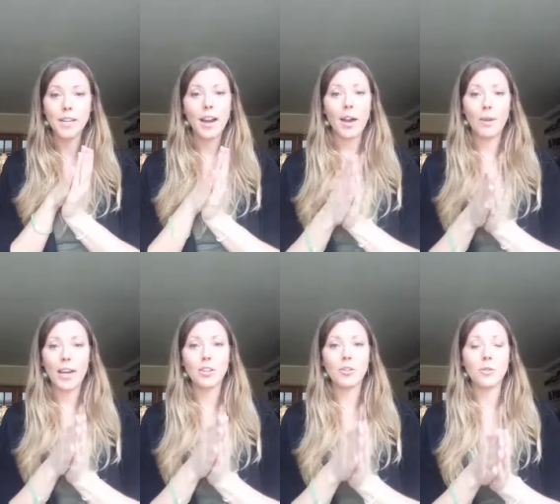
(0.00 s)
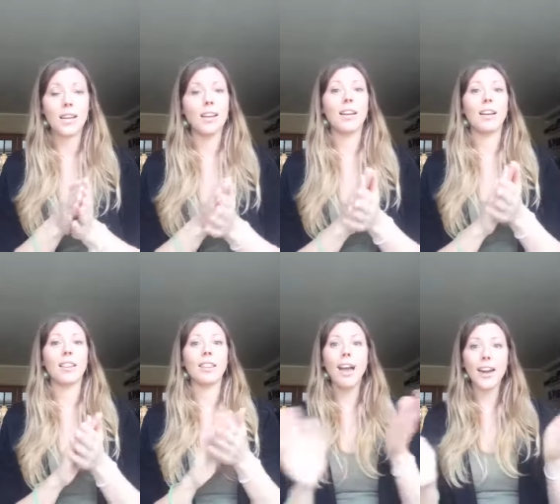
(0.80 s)
I went into it in a
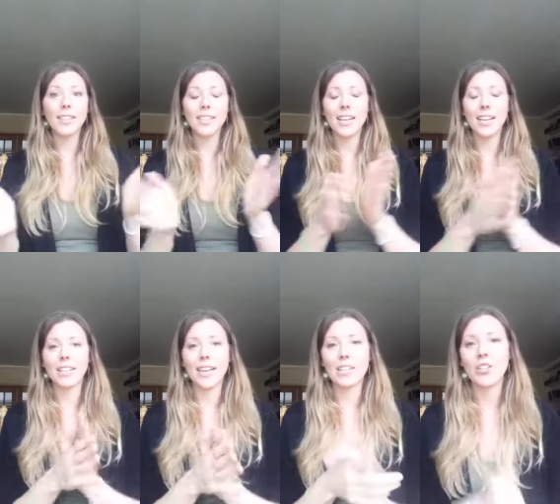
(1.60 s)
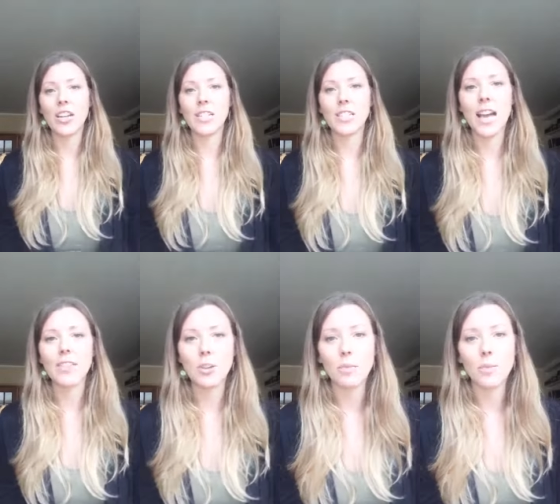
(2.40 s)
lot of detail in yesterday's live,
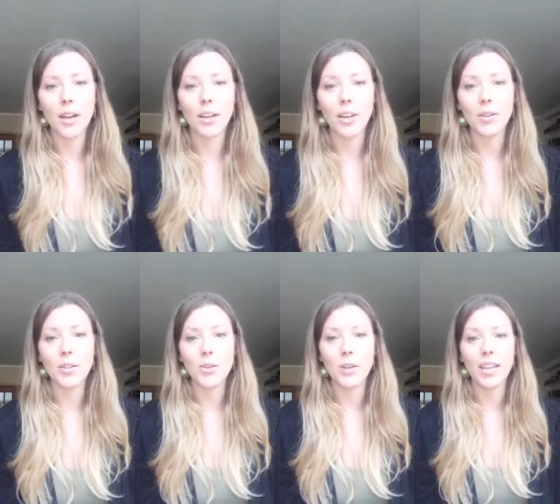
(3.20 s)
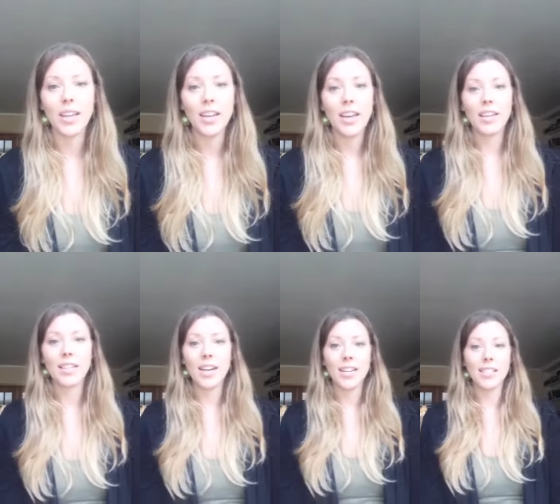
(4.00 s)
so I'm not going to go into it in a
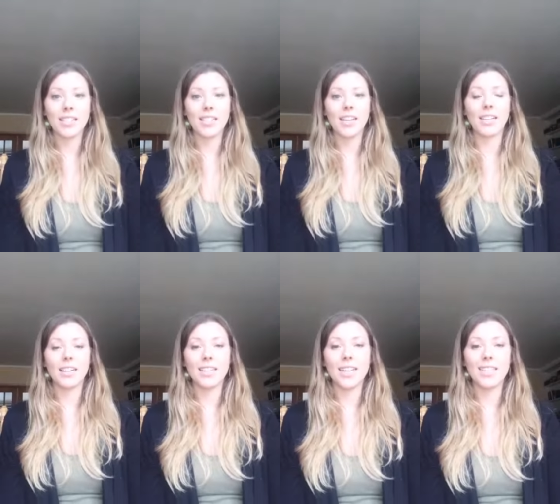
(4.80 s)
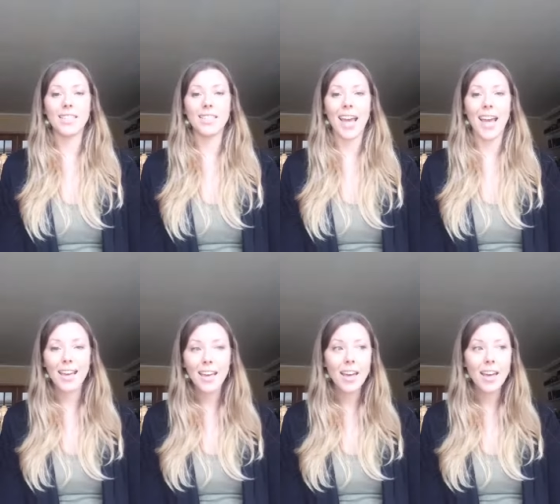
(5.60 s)
ton of detail today.